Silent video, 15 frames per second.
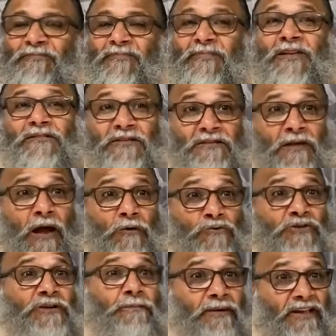This is how
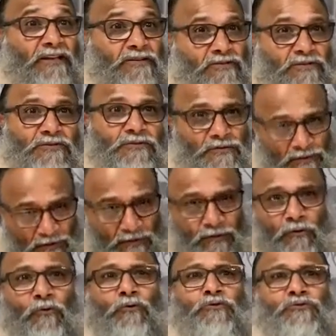she begins. Then
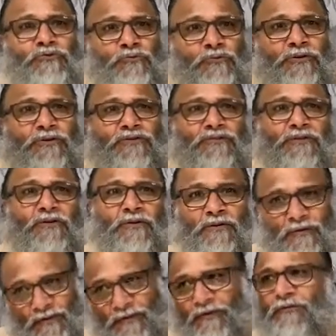the whole story is
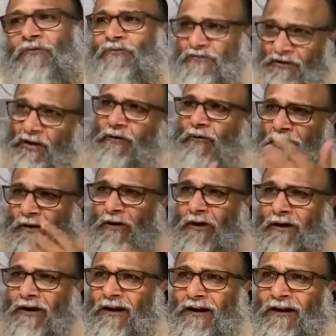still going
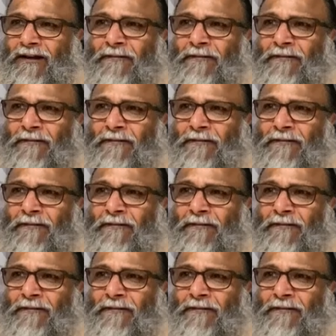on.